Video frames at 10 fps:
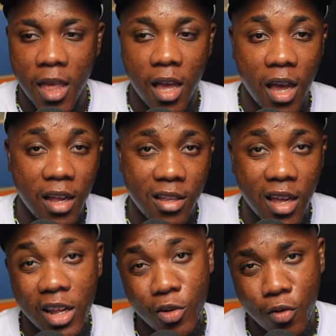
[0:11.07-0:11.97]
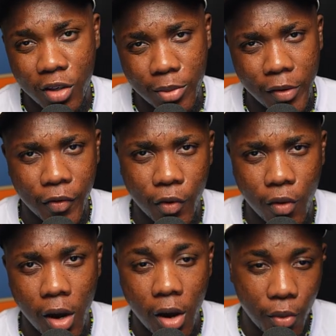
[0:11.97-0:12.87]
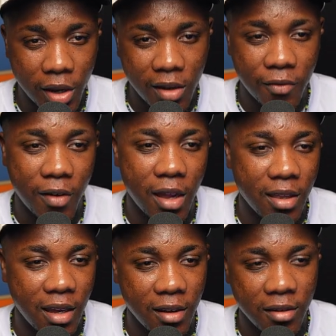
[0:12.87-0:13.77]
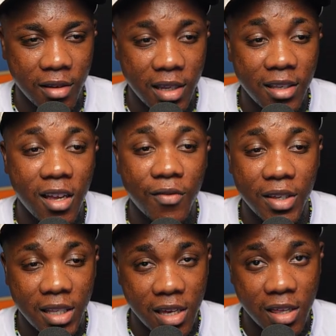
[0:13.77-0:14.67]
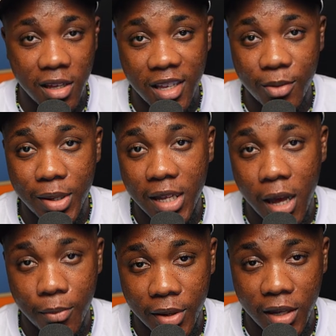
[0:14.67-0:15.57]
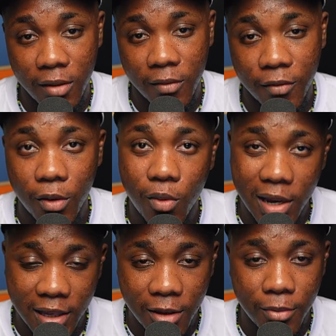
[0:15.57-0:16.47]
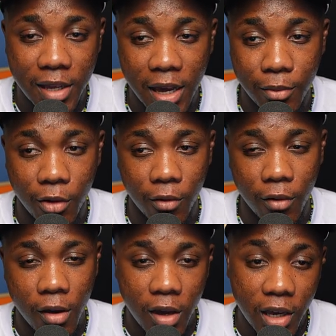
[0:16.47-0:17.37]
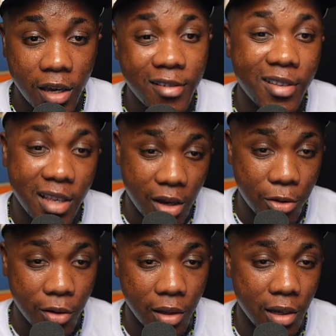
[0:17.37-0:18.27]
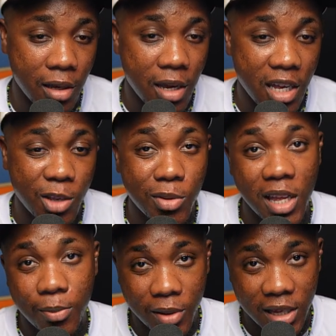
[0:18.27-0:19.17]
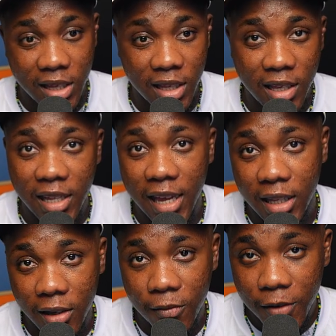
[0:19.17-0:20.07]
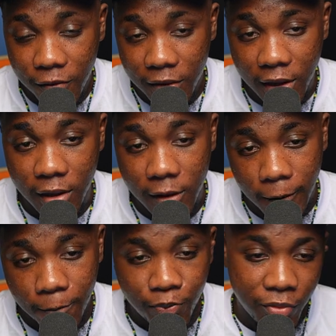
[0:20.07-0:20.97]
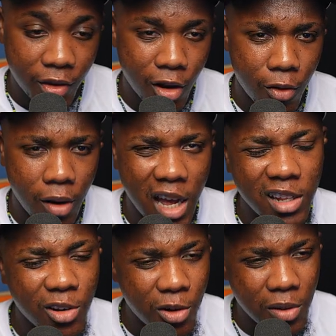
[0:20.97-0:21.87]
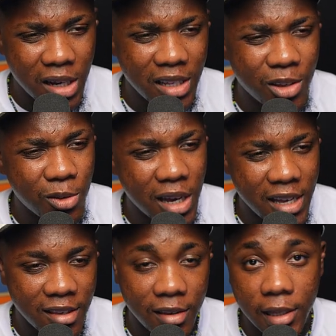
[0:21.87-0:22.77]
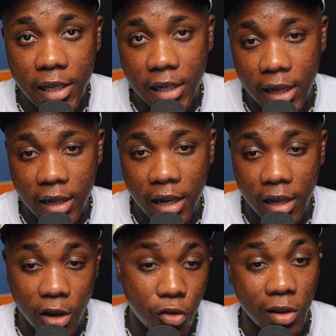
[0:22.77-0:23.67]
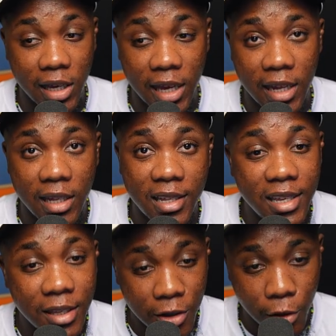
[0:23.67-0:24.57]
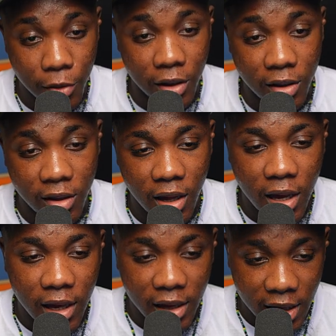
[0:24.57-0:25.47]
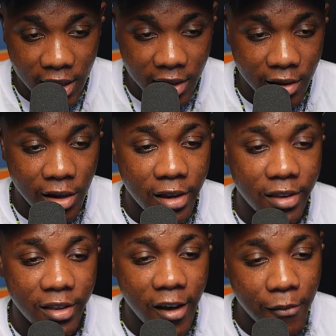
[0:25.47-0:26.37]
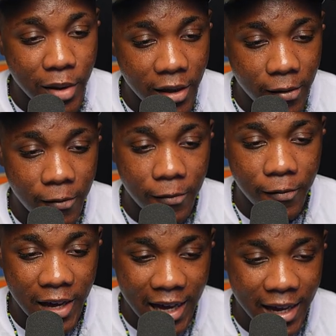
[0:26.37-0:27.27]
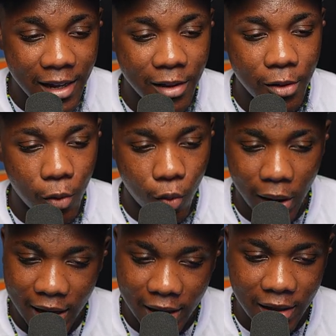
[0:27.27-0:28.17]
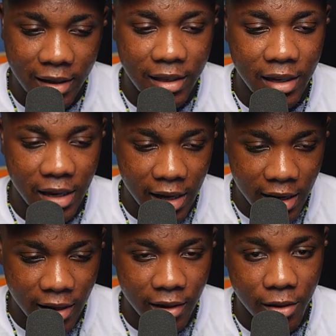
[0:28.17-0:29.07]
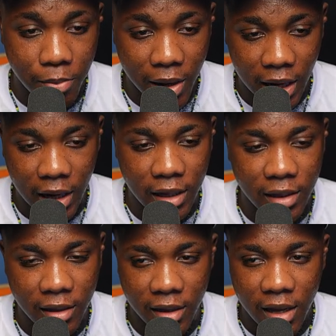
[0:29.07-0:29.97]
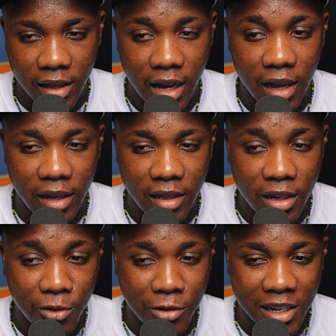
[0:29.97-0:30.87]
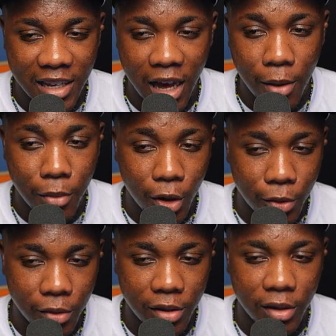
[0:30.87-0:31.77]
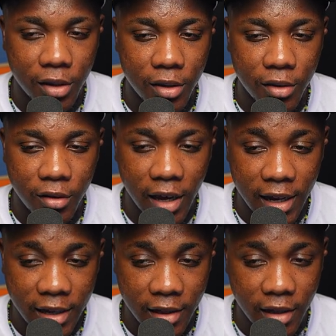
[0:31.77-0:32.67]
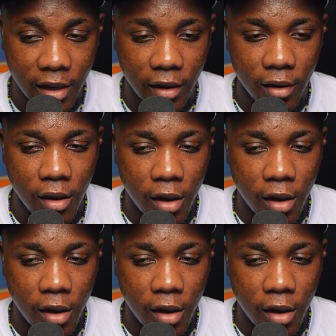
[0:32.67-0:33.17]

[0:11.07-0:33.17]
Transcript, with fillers: And I know some of you are aware of the fact that this conversation has been happening for quite some time now. Years actually. It's been happening since the 1950s. Now, I don't want you guys to see that and actually get discouraged. Yes, there have been failed wells in the past that didn't really amount to anything.